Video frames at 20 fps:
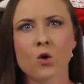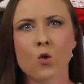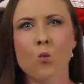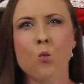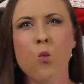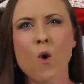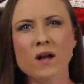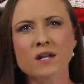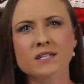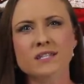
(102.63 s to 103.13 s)

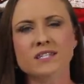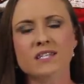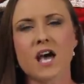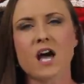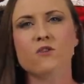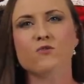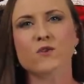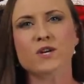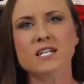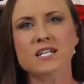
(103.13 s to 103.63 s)
once
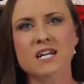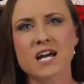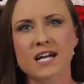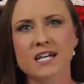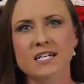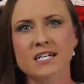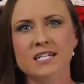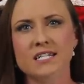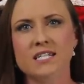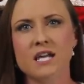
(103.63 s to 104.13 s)
every
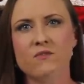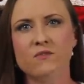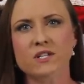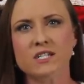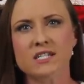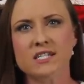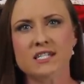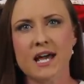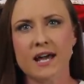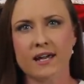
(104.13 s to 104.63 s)

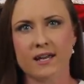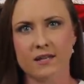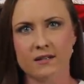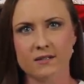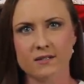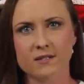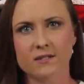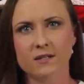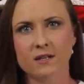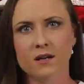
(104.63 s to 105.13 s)
97
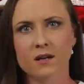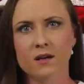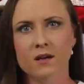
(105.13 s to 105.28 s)
seconds?